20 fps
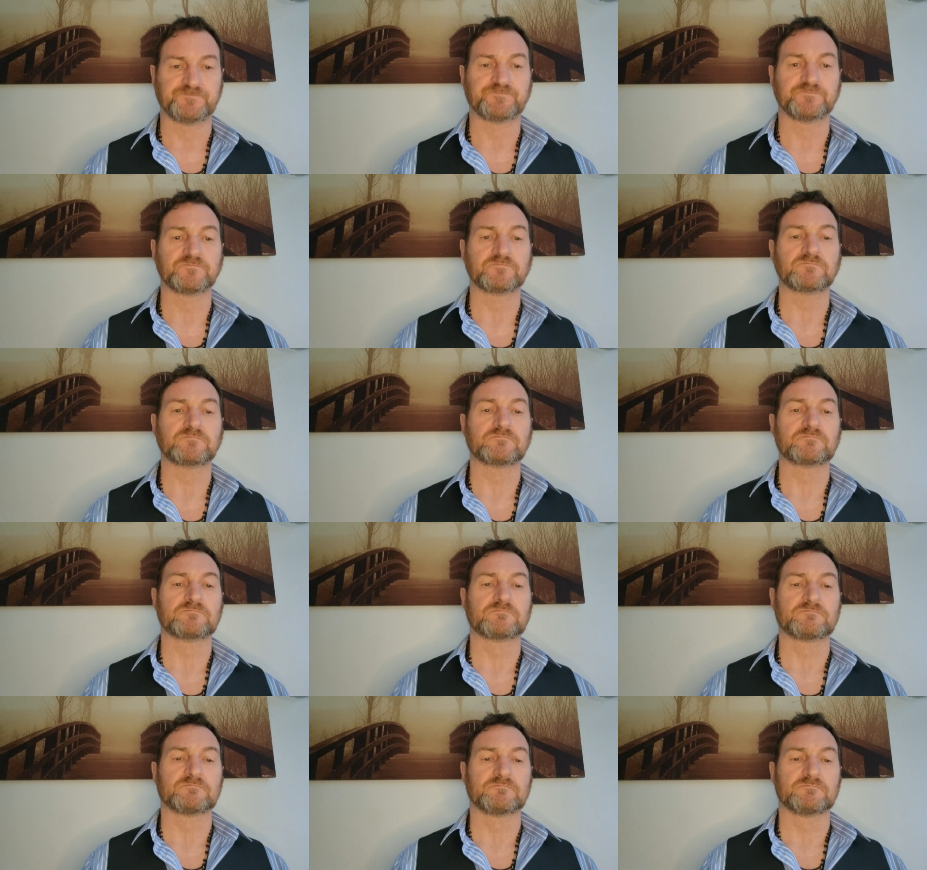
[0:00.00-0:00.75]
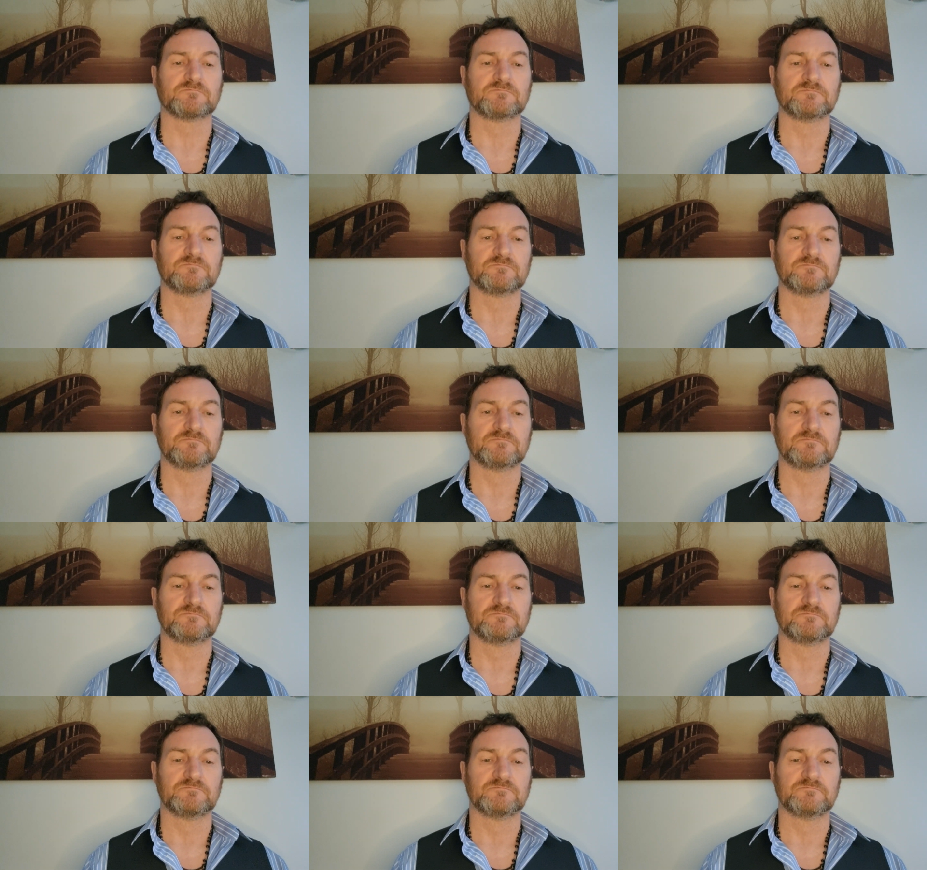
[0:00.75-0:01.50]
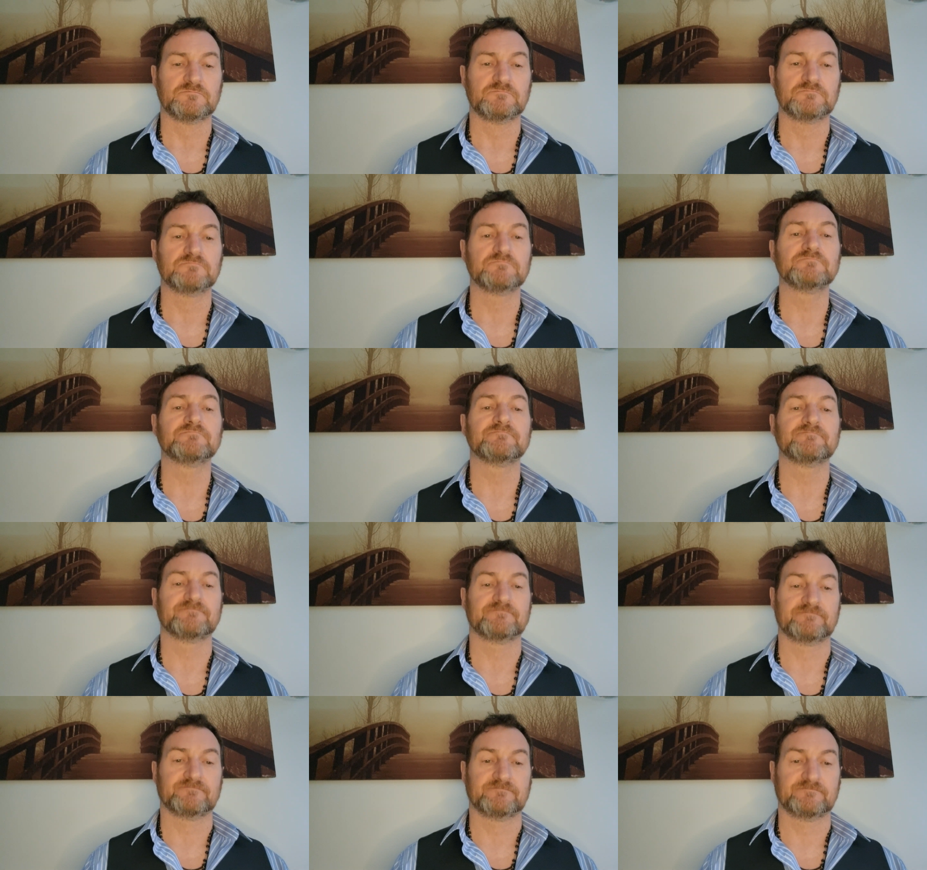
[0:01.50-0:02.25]

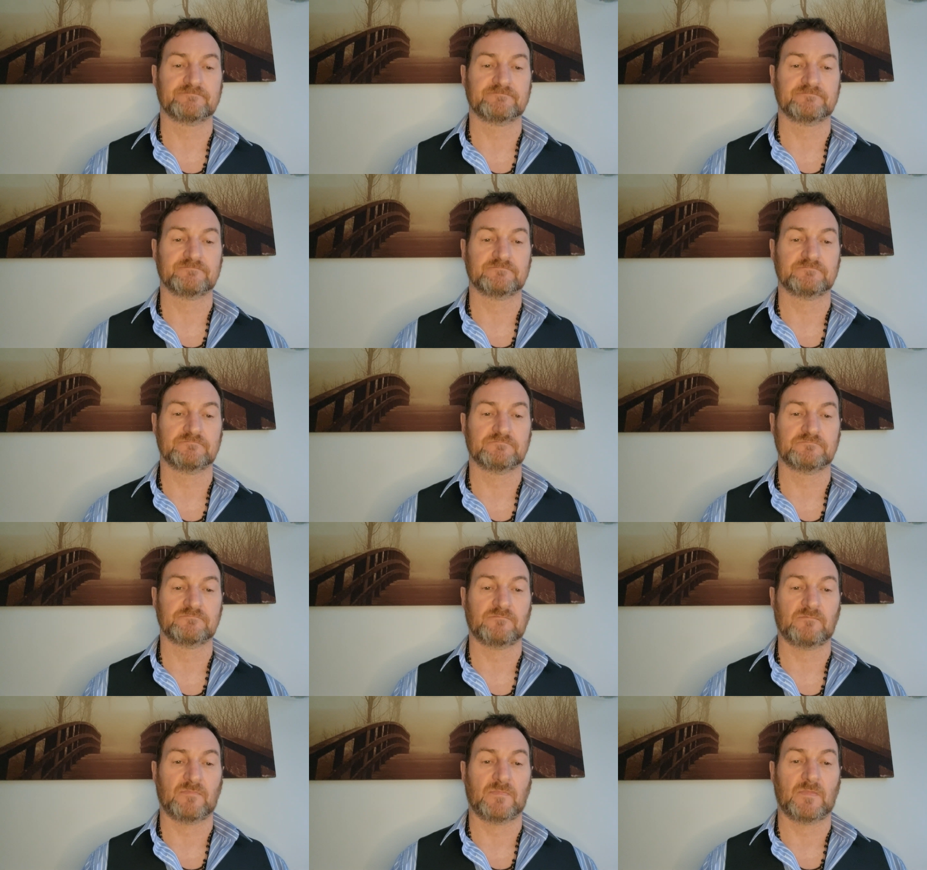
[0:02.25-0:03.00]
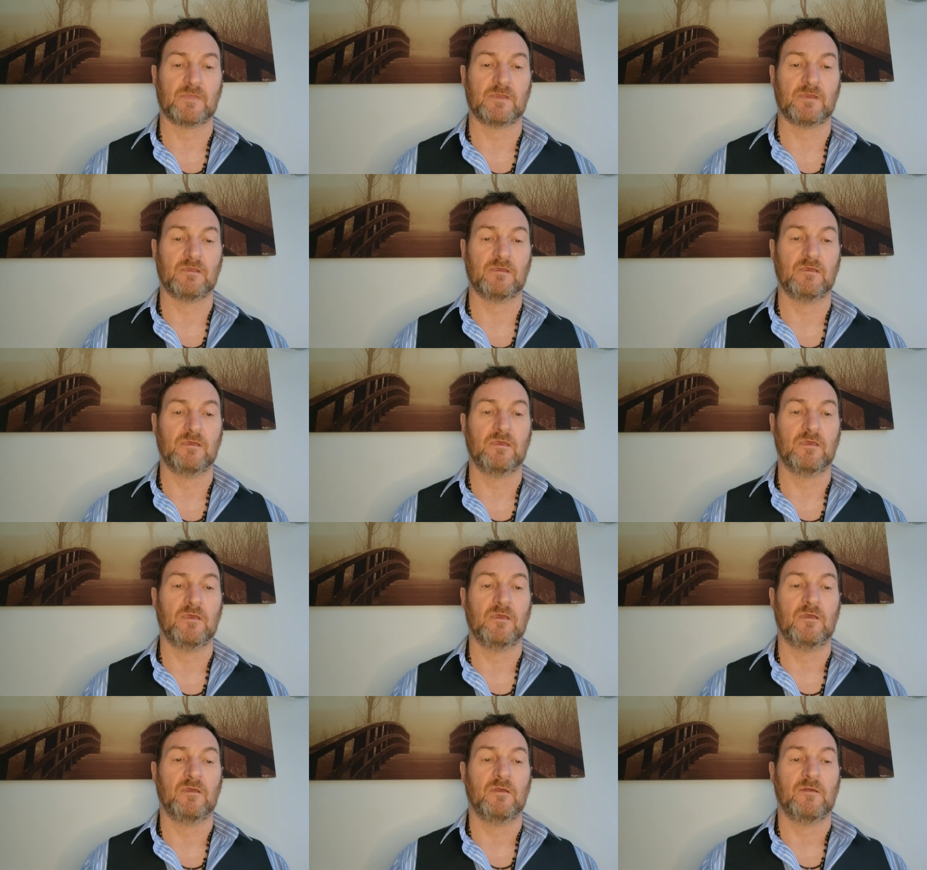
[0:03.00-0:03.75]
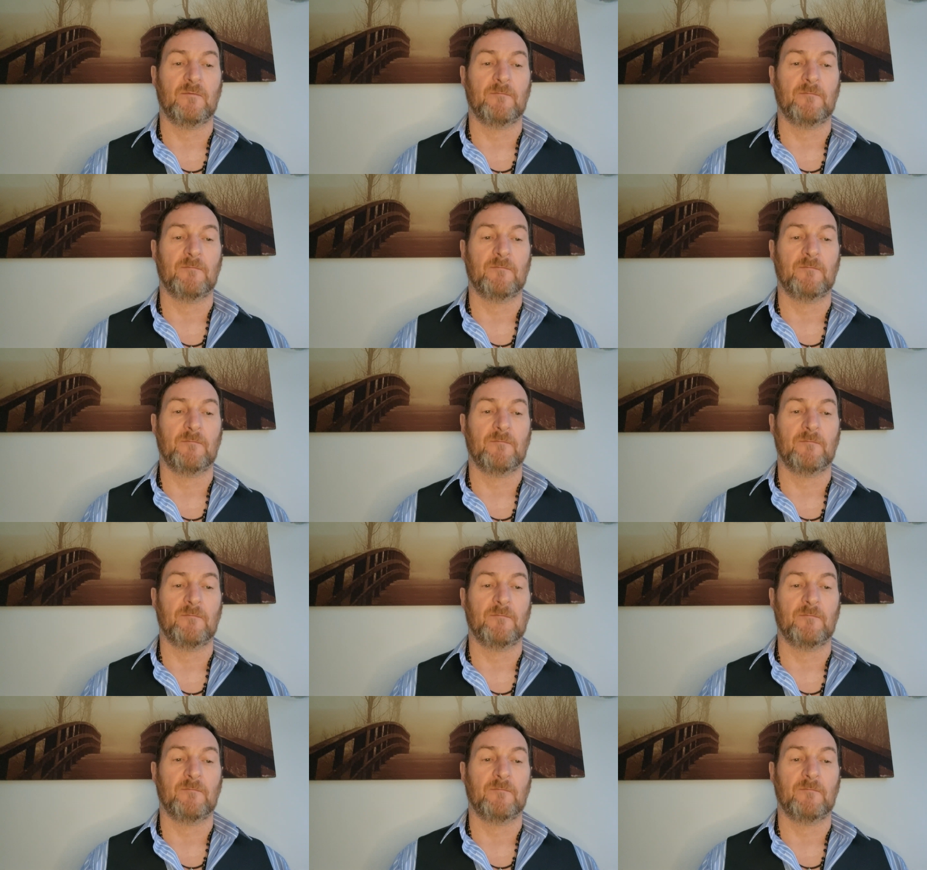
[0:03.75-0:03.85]
Nothing is said.